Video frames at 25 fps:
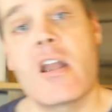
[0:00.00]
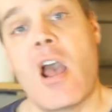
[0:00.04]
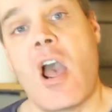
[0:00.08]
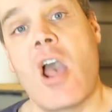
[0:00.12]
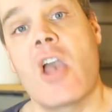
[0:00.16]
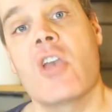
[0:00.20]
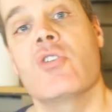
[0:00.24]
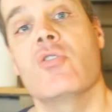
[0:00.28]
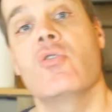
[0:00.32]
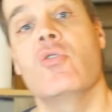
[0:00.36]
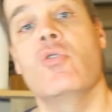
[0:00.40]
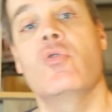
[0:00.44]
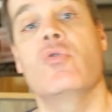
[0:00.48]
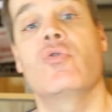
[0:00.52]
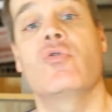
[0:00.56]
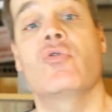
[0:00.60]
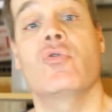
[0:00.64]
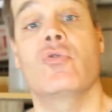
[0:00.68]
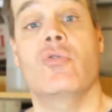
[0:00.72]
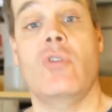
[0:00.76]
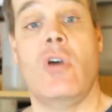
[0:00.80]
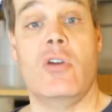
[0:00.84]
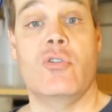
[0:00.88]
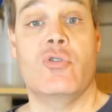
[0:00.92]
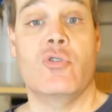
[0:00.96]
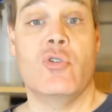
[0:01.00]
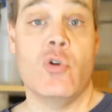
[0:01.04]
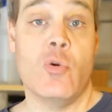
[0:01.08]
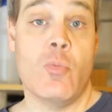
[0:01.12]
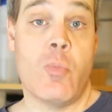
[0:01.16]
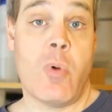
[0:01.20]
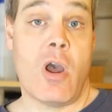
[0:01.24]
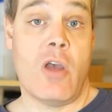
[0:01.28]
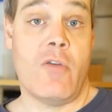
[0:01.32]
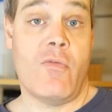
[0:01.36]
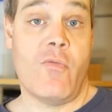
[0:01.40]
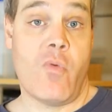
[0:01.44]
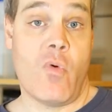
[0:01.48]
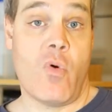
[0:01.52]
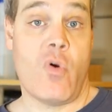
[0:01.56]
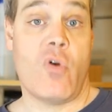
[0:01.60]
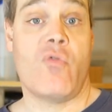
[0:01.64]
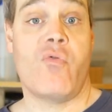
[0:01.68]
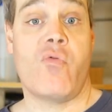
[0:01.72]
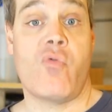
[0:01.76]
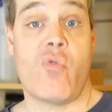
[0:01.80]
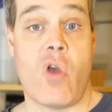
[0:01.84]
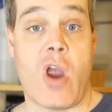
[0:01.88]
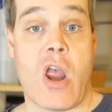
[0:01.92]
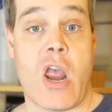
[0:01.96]
I use a 2x4
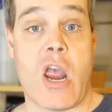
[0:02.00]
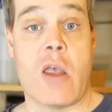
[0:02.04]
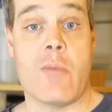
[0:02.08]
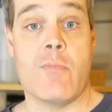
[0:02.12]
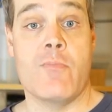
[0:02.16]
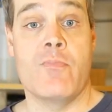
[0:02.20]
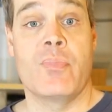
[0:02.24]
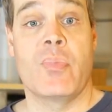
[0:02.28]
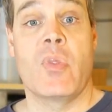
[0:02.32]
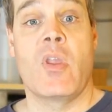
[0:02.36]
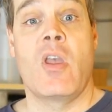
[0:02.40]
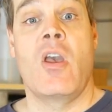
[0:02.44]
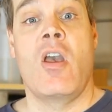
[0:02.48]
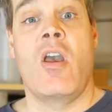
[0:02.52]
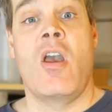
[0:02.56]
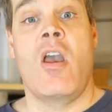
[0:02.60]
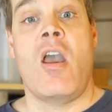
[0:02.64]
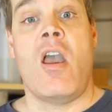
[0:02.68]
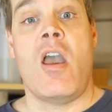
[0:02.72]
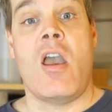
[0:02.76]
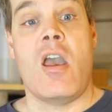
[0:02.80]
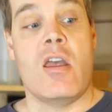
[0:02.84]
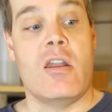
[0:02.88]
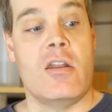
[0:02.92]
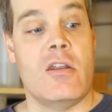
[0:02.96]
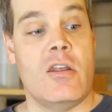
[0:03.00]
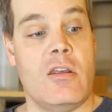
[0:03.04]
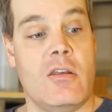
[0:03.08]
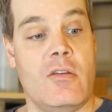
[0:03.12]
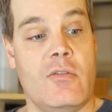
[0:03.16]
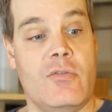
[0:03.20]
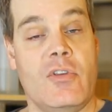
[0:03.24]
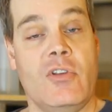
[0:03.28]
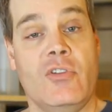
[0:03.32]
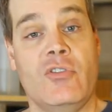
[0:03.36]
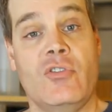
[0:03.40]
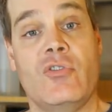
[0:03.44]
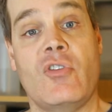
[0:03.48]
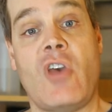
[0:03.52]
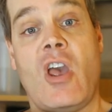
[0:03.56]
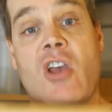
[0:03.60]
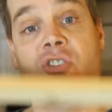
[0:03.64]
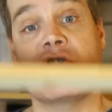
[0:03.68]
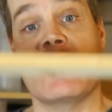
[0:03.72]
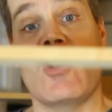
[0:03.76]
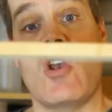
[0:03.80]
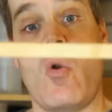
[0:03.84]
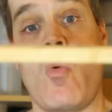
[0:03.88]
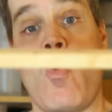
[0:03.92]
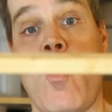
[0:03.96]
frame, and this is
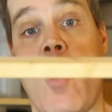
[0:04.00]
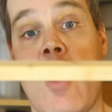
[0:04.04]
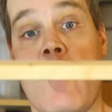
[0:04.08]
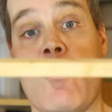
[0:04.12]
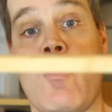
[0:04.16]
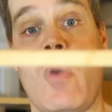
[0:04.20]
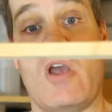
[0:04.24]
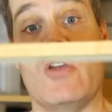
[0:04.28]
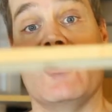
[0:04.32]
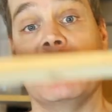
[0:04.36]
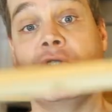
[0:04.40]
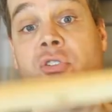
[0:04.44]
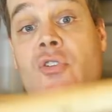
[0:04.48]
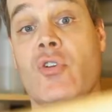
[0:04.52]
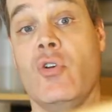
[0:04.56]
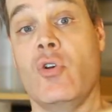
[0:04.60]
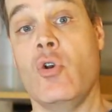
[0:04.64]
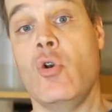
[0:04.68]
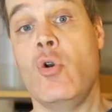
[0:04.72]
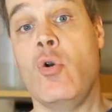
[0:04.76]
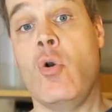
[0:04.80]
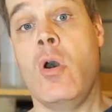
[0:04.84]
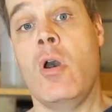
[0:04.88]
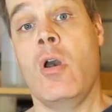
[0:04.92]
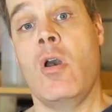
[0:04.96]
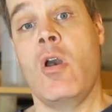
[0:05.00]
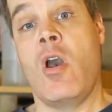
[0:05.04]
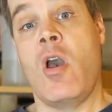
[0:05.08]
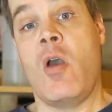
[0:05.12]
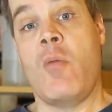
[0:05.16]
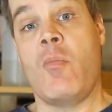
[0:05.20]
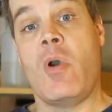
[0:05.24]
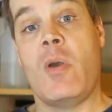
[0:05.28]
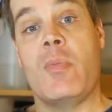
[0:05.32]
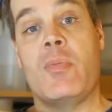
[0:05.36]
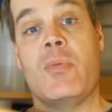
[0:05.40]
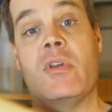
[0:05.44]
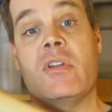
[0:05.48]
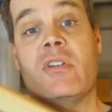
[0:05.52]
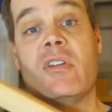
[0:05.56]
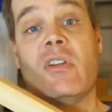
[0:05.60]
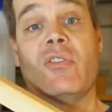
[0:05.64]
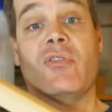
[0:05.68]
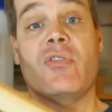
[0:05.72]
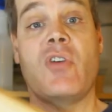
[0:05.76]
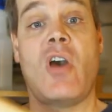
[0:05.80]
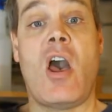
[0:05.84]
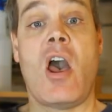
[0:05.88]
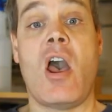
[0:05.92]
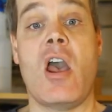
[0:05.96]
actually a 1x2, but the
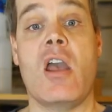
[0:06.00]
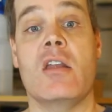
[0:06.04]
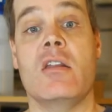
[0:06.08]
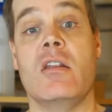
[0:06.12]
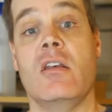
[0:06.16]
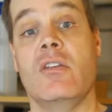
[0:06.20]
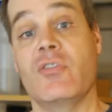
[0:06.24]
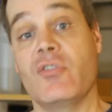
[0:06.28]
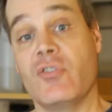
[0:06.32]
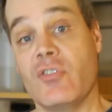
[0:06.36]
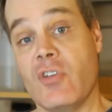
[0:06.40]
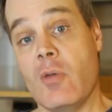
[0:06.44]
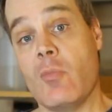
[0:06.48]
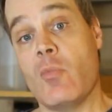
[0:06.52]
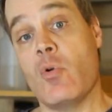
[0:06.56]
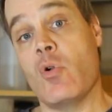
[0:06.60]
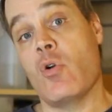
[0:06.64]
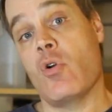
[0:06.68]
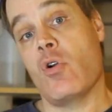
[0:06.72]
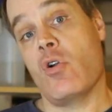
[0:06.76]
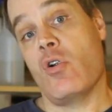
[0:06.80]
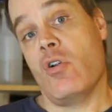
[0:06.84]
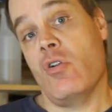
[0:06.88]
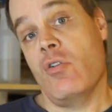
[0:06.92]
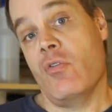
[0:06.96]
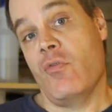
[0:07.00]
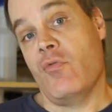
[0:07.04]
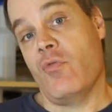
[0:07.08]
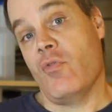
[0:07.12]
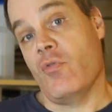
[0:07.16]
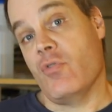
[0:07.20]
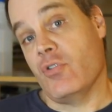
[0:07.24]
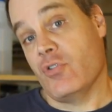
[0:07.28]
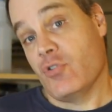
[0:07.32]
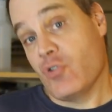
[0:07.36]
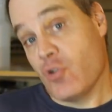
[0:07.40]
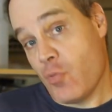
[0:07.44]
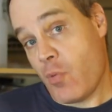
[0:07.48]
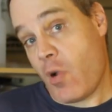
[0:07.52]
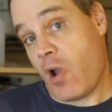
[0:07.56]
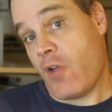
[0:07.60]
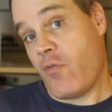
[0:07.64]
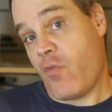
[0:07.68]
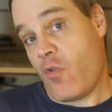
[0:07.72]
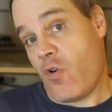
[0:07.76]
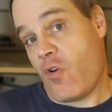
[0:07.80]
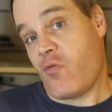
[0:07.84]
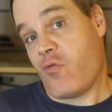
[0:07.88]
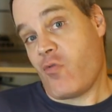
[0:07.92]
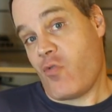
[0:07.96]
design is similar for the
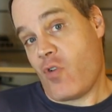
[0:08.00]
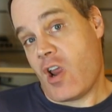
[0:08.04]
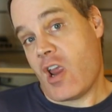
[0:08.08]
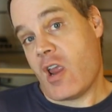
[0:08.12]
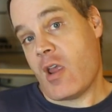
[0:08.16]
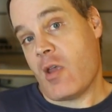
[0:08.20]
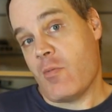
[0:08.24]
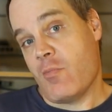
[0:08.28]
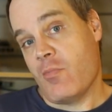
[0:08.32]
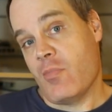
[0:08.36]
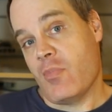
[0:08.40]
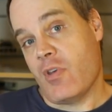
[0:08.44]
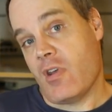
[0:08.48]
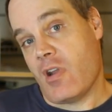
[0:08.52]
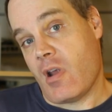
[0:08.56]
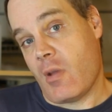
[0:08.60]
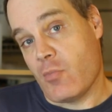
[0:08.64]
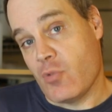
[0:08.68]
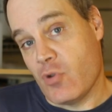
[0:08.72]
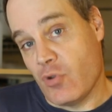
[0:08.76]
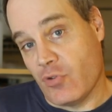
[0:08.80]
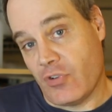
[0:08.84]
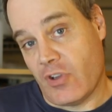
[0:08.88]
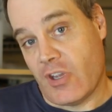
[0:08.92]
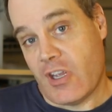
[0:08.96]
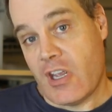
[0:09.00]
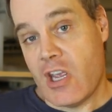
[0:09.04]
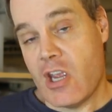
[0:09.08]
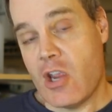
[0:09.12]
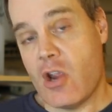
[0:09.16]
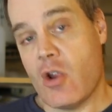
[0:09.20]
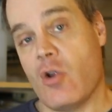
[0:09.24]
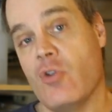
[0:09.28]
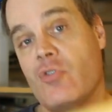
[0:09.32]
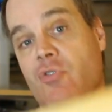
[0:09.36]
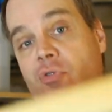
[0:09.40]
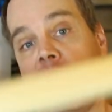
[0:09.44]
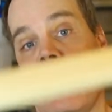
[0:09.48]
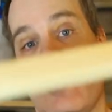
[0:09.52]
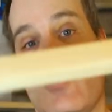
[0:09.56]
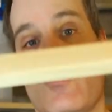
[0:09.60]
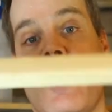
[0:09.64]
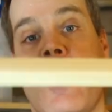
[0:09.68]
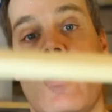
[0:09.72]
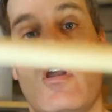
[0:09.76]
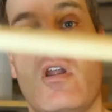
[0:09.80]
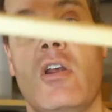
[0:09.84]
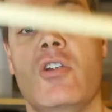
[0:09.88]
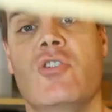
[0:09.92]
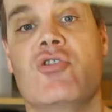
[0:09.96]
2x4 frame that I'm using here, so I
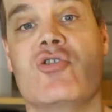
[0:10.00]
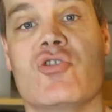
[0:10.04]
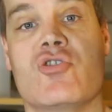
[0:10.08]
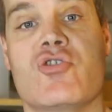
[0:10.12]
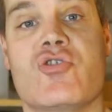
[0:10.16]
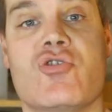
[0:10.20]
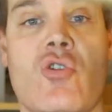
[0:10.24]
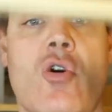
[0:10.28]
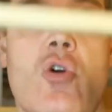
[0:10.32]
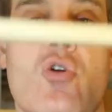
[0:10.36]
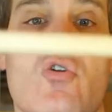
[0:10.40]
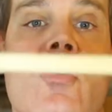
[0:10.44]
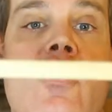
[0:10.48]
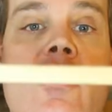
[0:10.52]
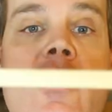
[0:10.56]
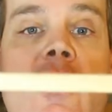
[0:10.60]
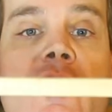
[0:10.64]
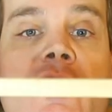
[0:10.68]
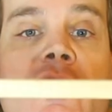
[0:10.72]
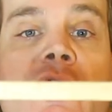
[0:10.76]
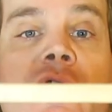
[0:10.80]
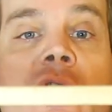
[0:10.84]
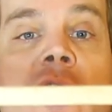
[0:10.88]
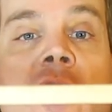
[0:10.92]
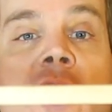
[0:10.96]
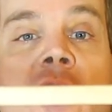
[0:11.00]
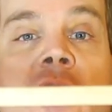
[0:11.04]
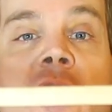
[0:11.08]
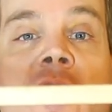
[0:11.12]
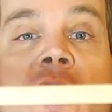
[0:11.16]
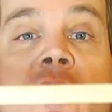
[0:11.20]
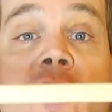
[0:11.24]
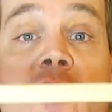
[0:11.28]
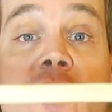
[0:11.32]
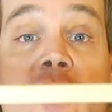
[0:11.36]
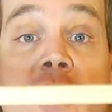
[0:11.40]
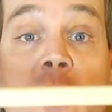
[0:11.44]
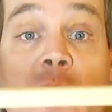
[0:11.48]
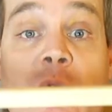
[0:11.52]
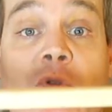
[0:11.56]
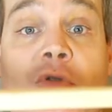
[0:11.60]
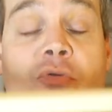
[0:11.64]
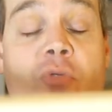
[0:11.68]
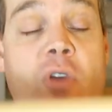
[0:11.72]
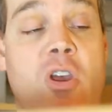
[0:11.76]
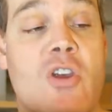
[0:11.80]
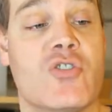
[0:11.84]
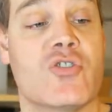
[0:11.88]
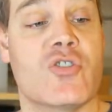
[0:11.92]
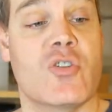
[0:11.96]
thought I'd just show you this for
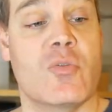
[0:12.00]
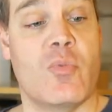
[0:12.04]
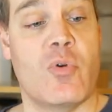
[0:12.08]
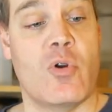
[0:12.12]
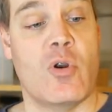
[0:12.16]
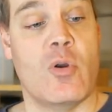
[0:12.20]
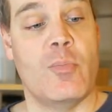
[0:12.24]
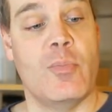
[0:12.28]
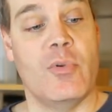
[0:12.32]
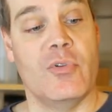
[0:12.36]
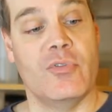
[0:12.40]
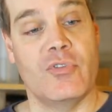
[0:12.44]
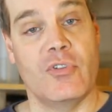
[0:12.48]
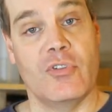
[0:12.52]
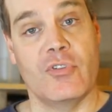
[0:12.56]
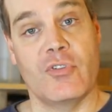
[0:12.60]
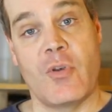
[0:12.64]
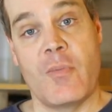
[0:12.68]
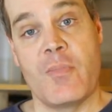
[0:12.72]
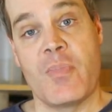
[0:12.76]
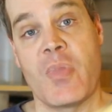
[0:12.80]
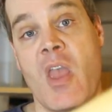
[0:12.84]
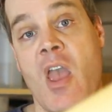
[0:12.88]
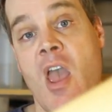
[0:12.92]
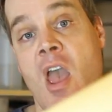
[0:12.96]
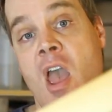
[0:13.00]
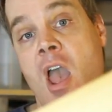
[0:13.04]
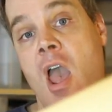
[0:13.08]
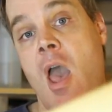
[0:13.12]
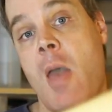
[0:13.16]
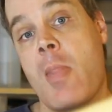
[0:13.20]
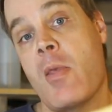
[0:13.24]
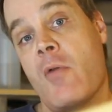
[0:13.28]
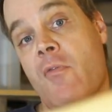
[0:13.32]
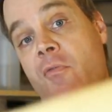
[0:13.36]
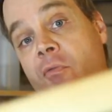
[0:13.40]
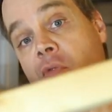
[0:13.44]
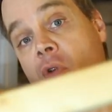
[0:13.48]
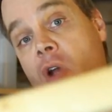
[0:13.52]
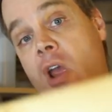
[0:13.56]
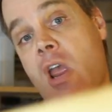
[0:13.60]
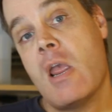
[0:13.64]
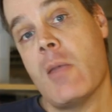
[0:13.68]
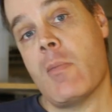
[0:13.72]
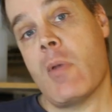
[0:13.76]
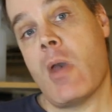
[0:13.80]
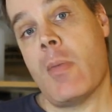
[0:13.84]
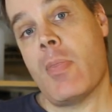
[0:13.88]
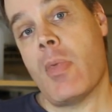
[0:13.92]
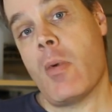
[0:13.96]
demonstration purposes. And the
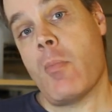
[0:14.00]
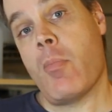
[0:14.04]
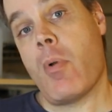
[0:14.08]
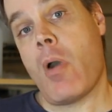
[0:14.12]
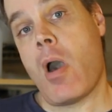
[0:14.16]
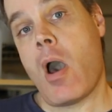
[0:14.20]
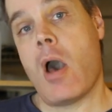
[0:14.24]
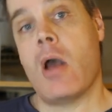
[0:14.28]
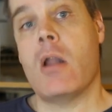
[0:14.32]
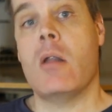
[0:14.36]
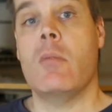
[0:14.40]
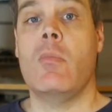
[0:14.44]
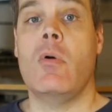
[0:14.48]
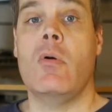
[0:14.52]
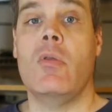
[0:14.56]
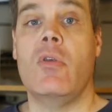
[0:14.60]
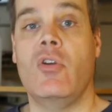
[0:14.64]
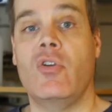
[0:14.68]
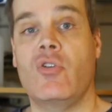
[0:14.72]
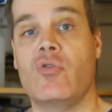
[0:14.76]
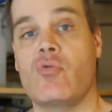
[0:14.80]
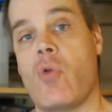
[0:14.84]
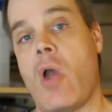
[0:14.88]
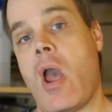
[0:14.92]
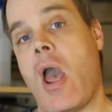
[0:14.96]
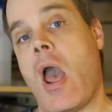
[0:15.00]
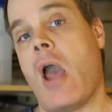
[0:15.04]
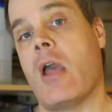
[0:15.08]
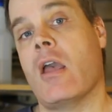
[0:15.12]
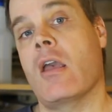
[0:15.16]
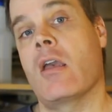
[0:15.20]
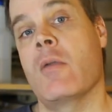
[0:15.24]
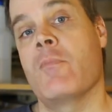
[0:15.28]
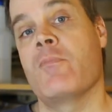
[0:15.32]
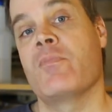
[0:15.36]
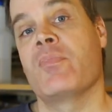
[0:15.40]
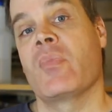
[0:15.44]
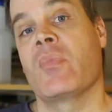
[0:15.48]
frame at the bottom of this rack